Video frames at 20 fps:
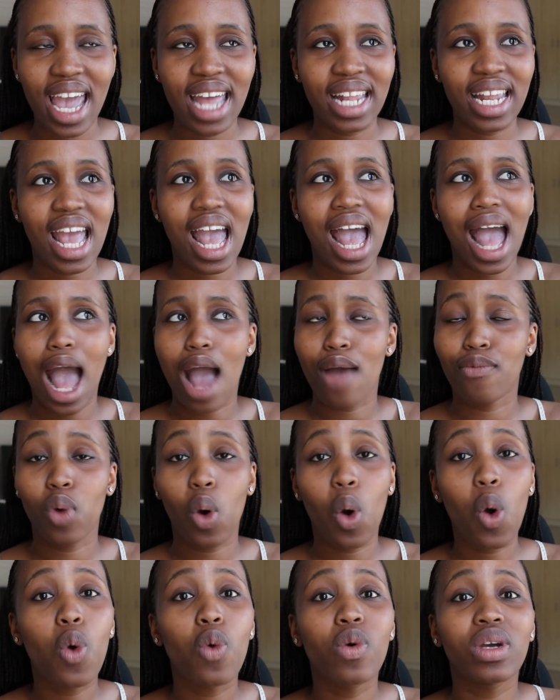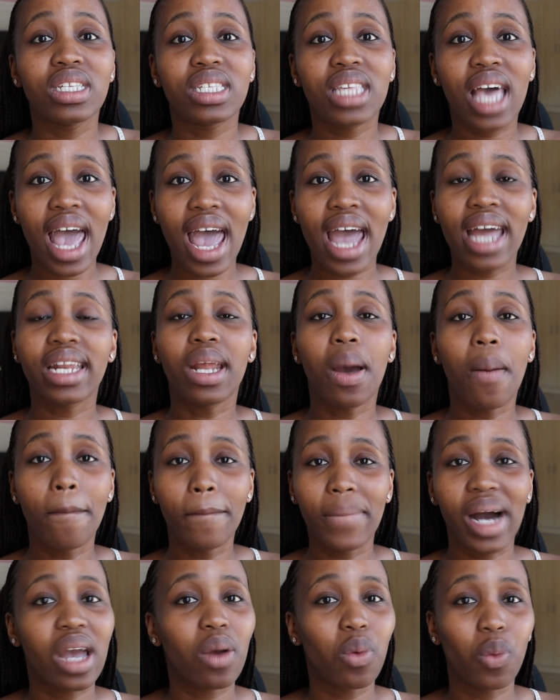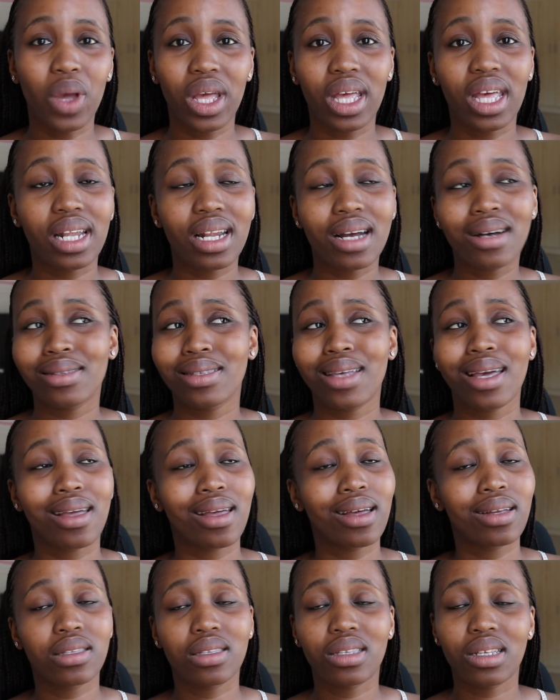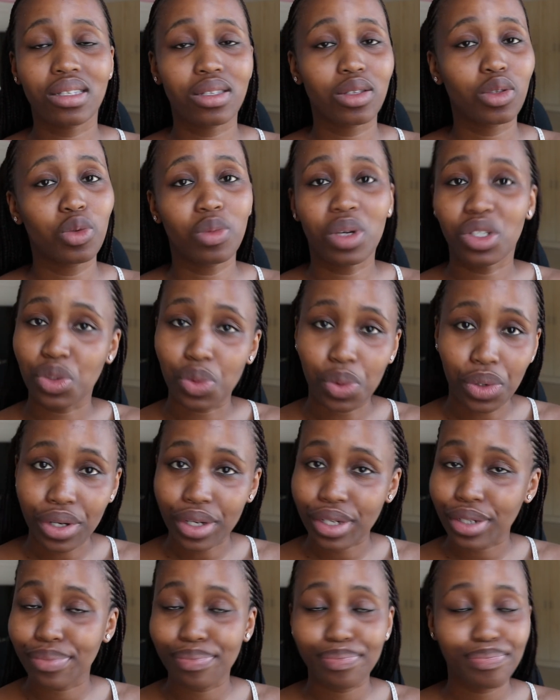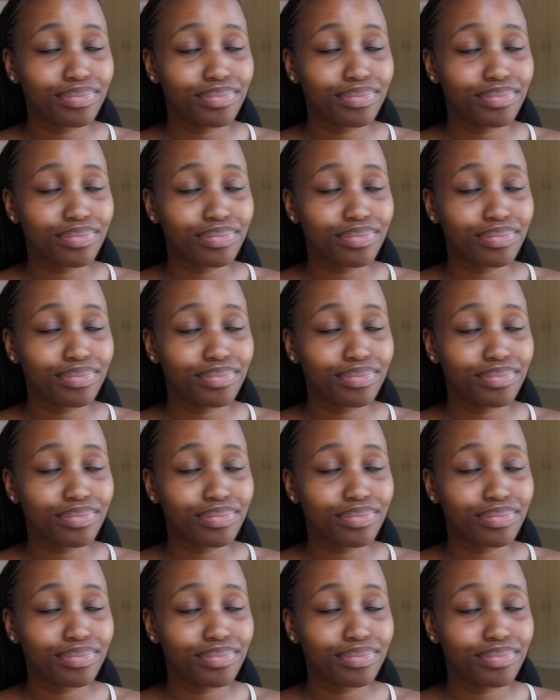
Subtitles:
and I've always had my wig. And I was like, it's too much work,